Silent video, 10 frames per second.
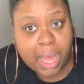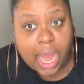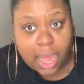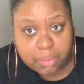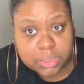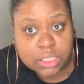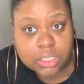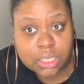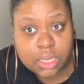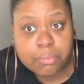bob.
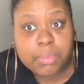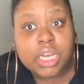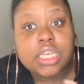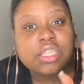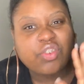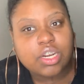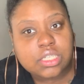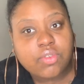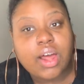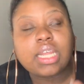Because first of all,